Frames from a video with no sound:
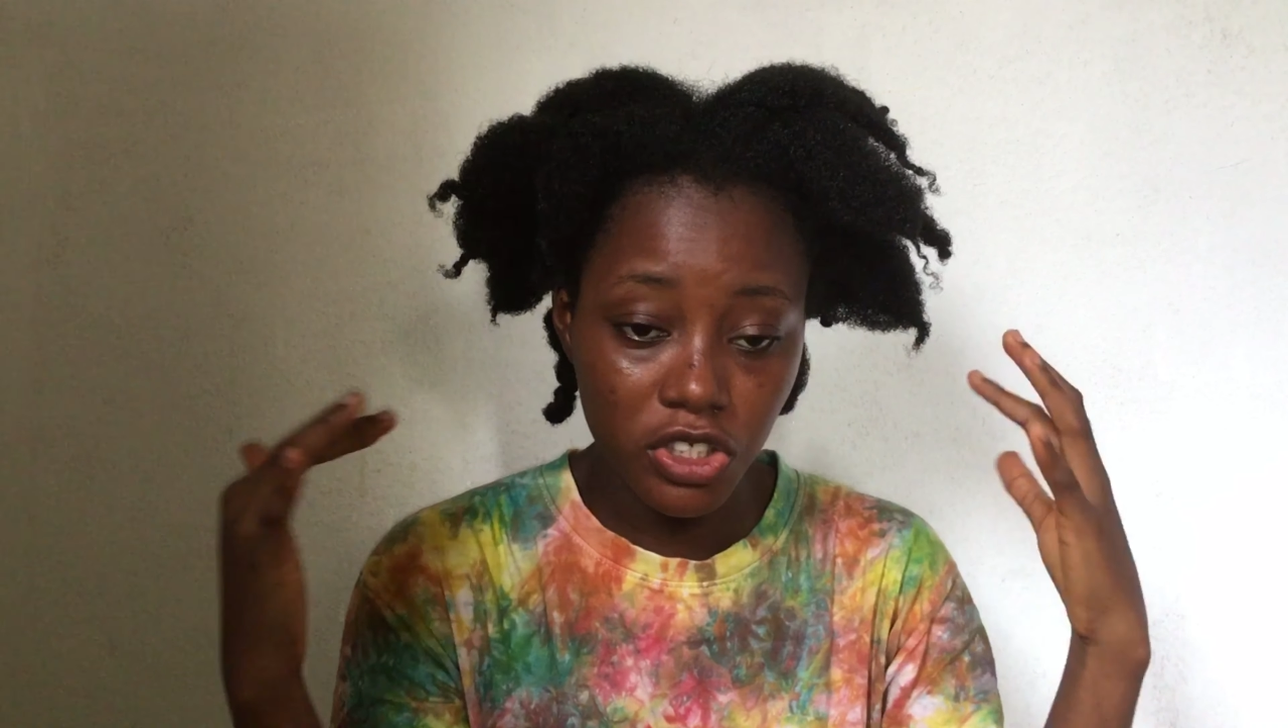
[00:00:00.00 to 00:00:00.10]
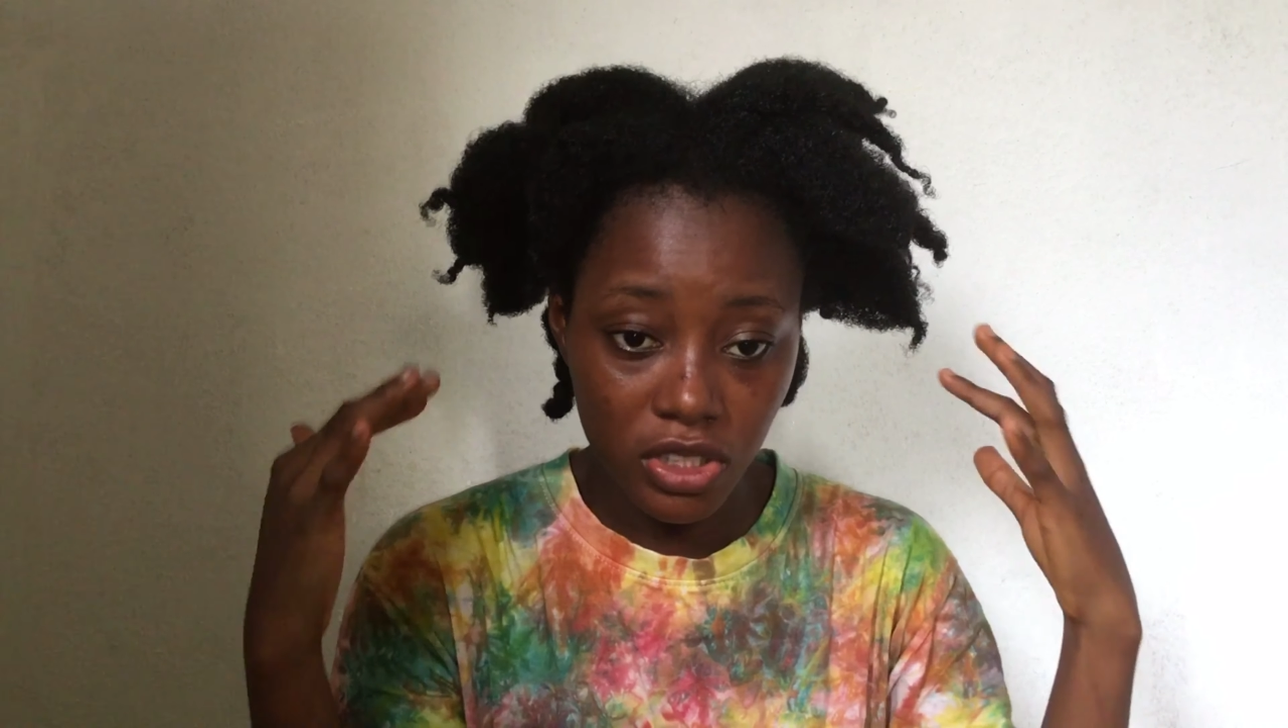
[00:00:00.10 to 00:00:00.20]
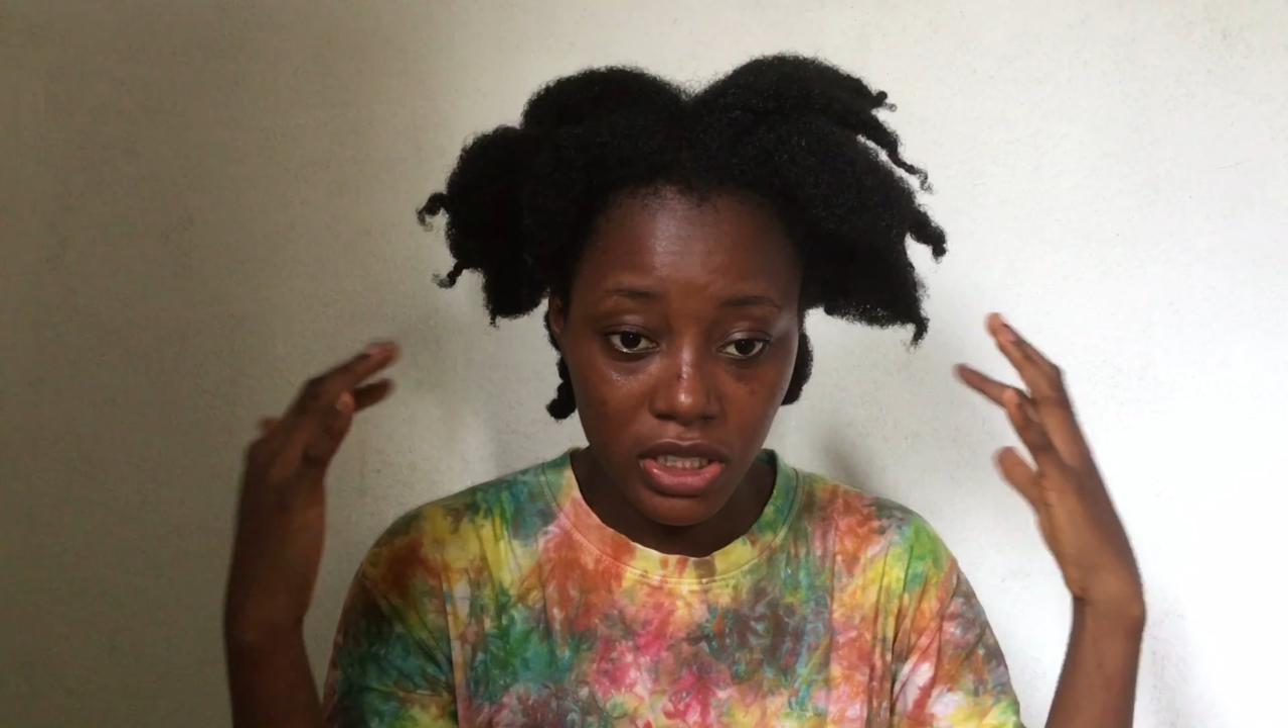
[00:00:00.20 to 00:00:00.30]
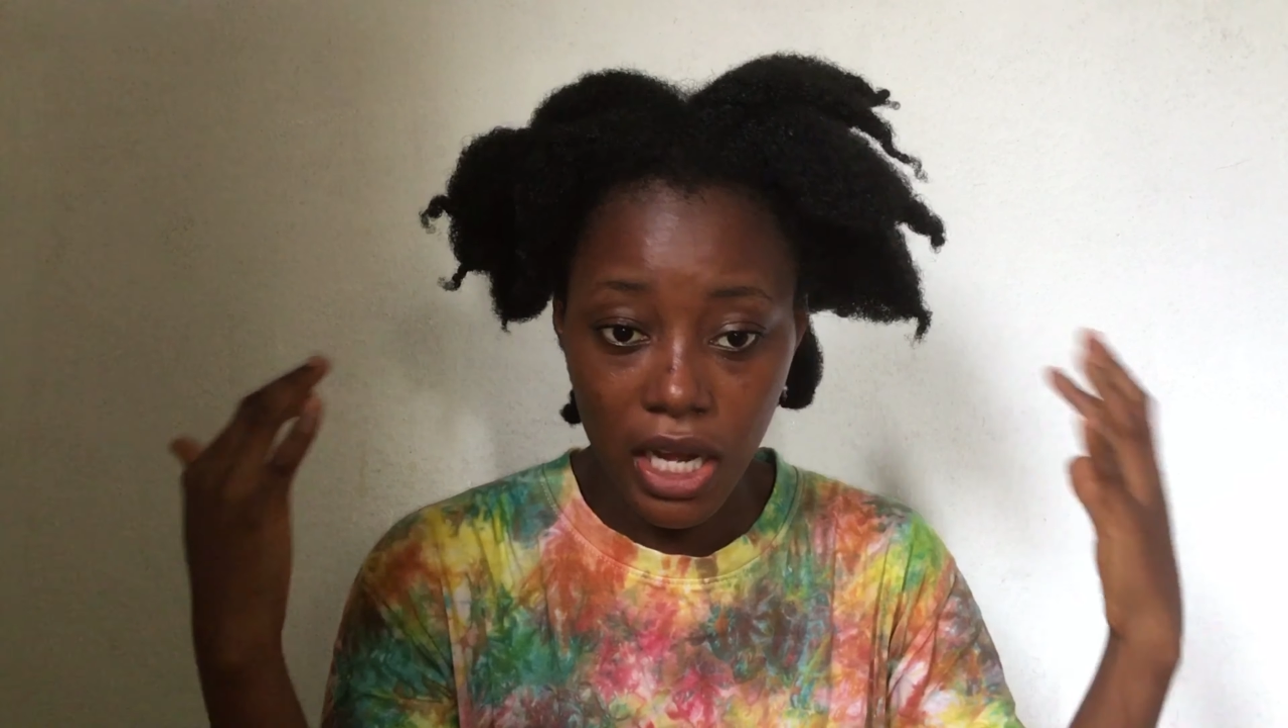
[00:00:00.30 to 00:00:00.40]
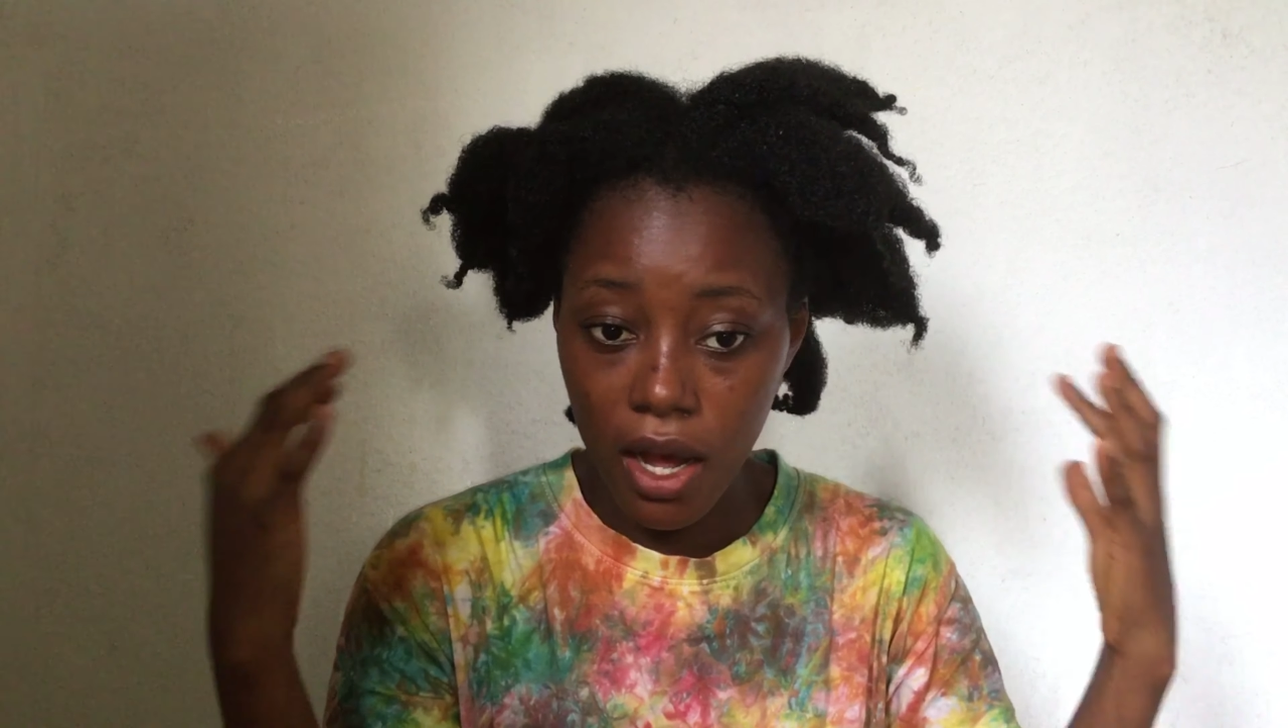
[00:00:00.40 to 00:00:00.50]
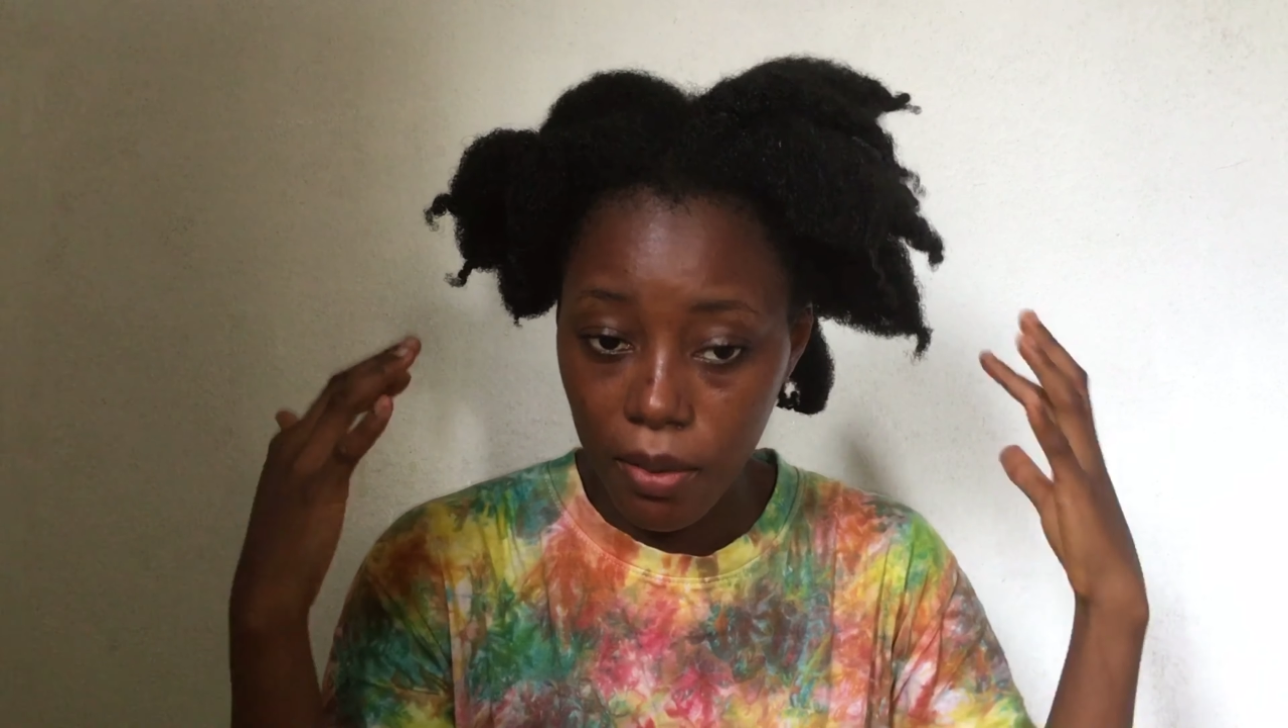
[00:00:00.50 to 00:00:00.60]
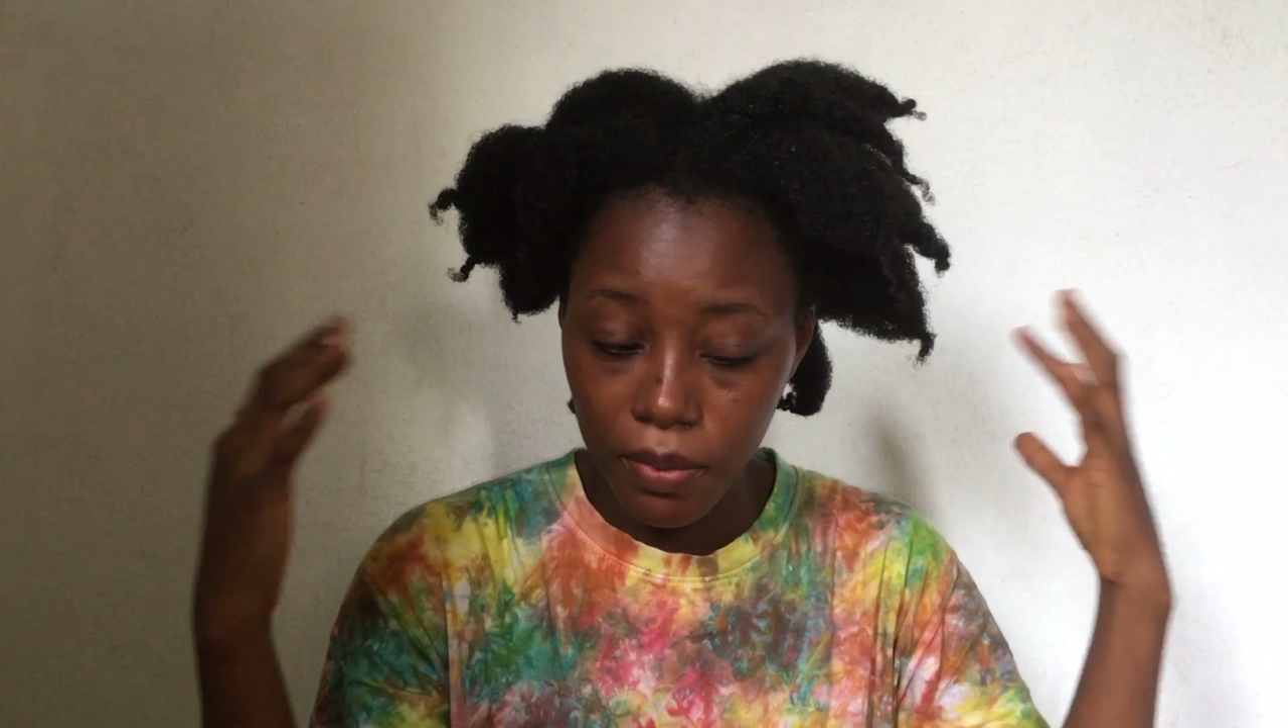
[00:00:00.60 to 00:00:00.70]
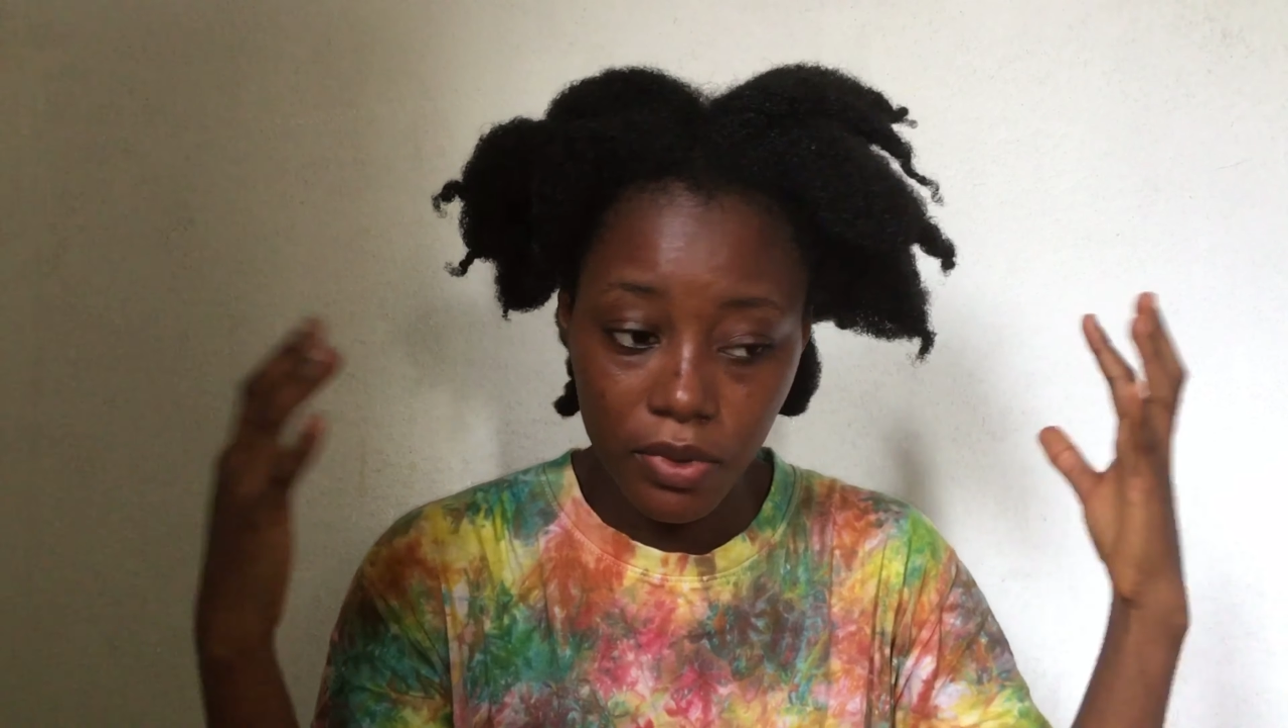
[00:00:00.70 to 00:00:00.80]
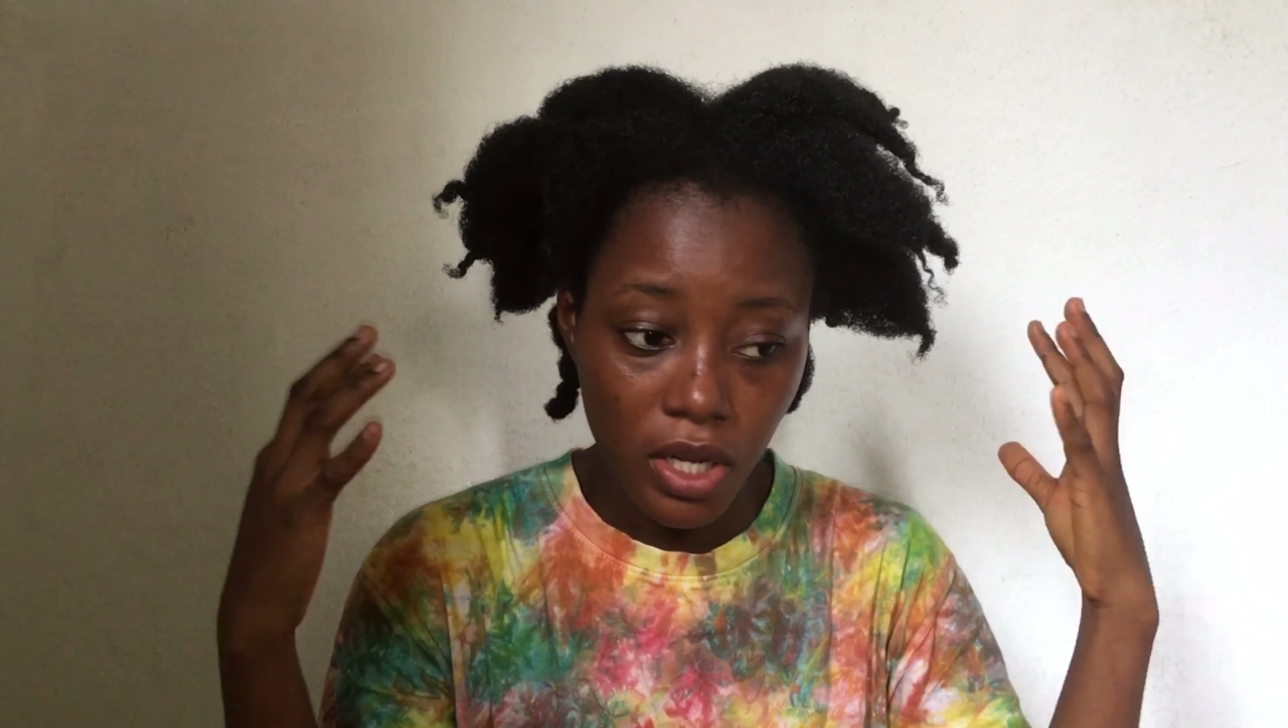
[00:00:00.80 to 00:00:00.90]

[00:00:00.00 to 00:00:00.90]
scalp,